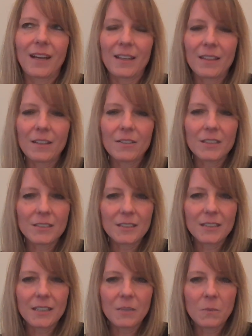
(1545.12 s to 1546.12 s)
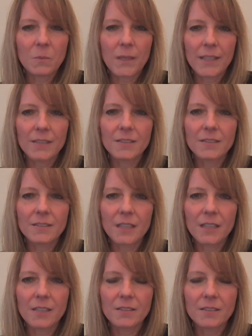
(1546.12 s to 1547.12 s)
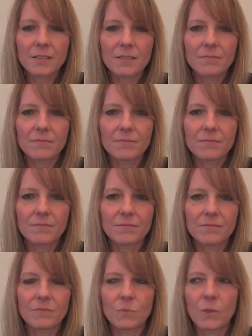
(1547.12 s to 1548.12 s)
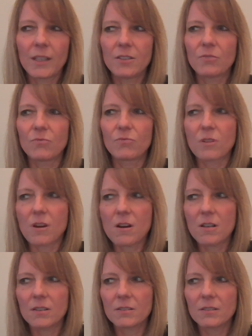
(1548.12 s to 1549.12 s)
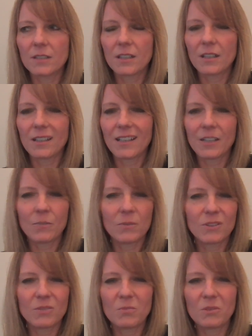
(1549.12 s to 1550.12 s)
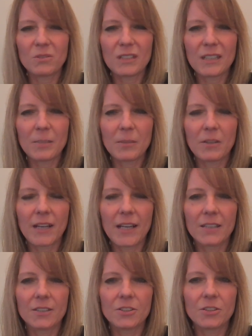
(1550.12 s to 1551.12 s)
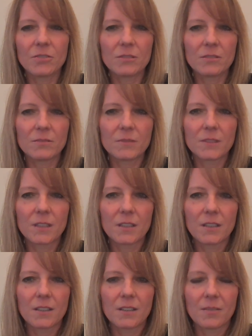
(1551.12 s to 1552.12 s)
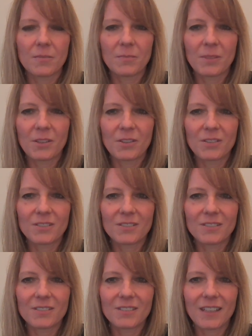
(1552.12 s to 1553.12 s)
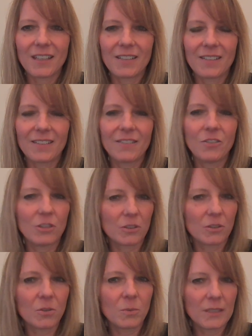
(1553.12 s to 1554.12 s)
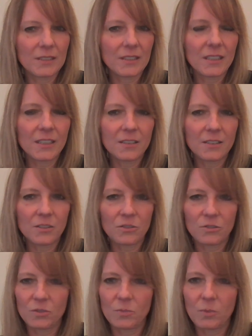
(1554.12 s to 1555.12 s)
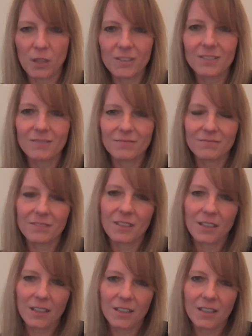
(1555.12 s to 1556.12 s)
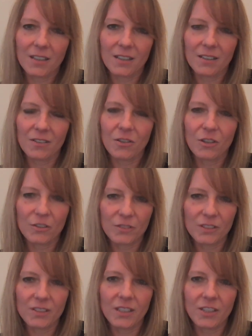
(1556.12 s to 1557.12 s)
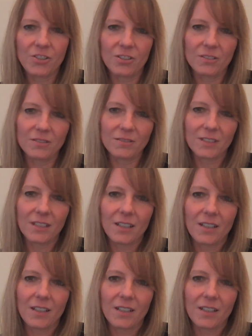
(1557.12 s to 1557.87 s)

I think honestly, when things went wrong, it was mostly about attitude, because it's not always easy to spot in a conversation.